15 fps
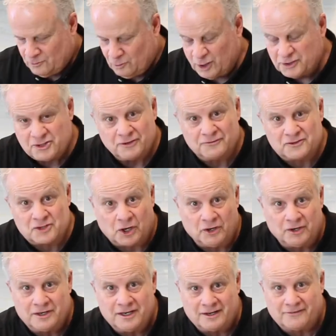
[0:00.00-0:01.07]
Once you've
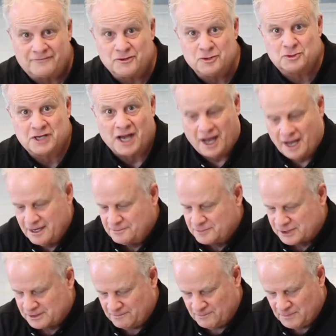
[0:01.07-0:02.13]
turned it a few
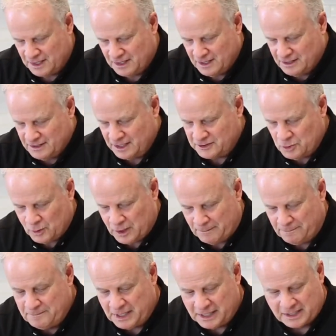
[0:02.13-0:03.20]
times, then you want
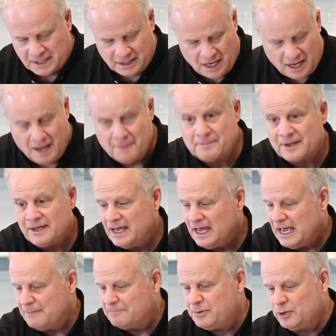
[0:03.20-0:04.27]
to pick it up
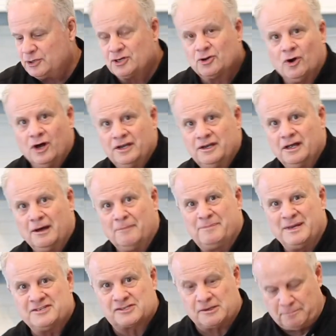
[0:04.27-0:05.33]
and put it on a
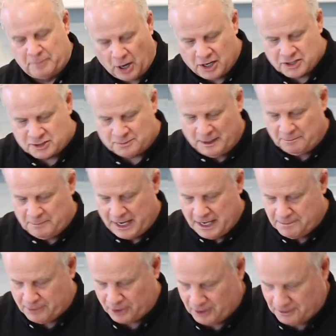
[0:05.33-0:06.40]
piece of parchment
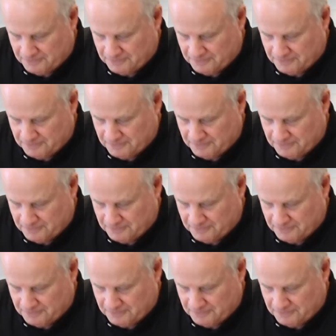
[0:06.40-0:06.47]
paper.